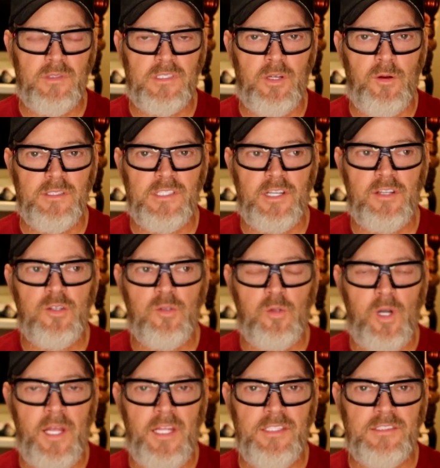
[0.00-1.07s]
so it's a
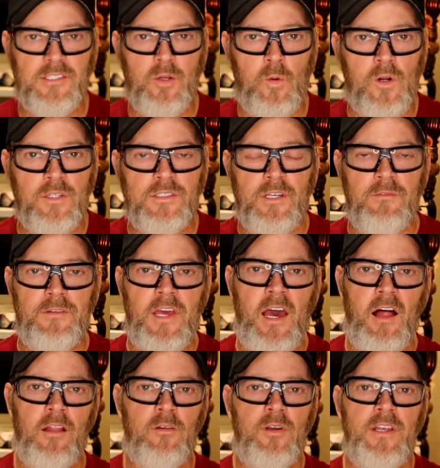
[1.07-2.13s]
great source of
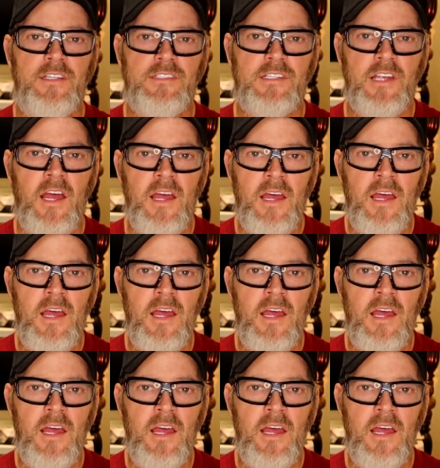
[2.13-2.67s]
calories.